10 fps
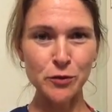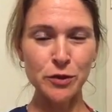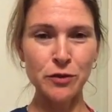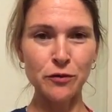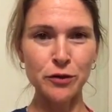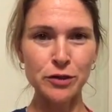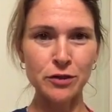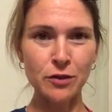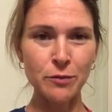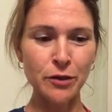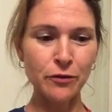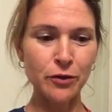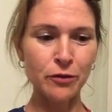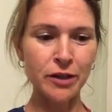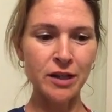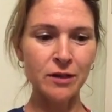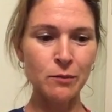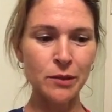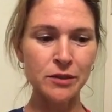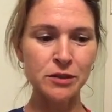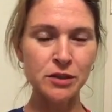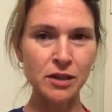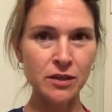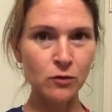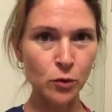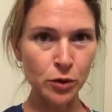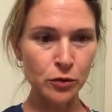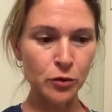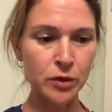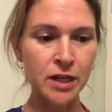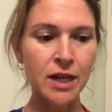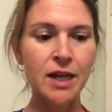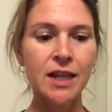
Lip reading: when you first start barefoot running, but just kind of work through it.